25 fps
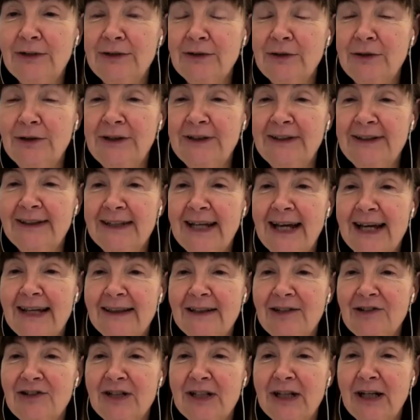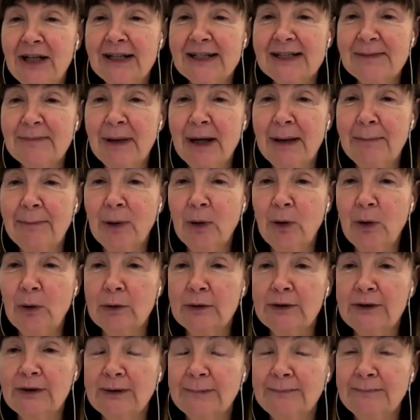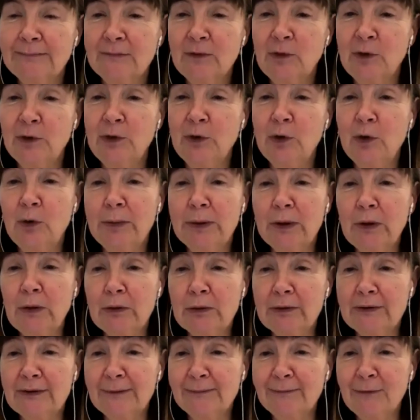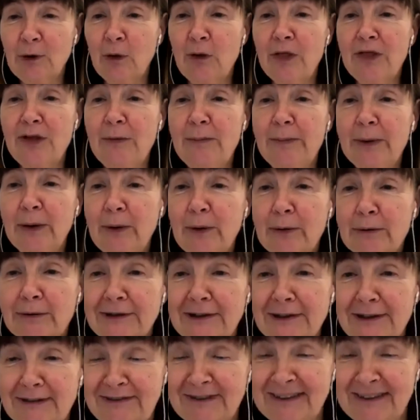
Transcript: Donya's saying that she likes my box or your box or the box.